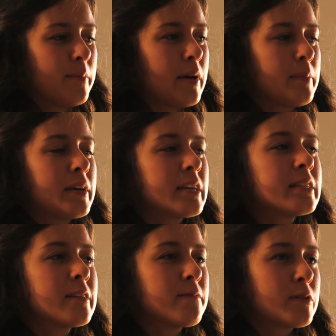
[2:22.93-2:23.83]
My
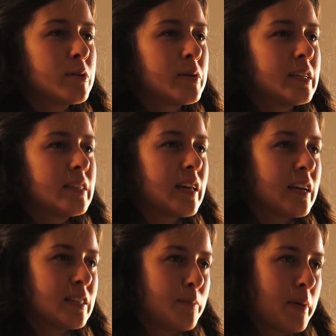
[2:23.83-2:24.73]
biggest influence
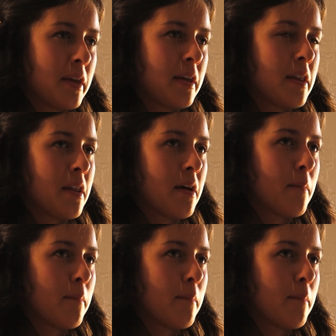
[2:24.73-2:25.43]
has been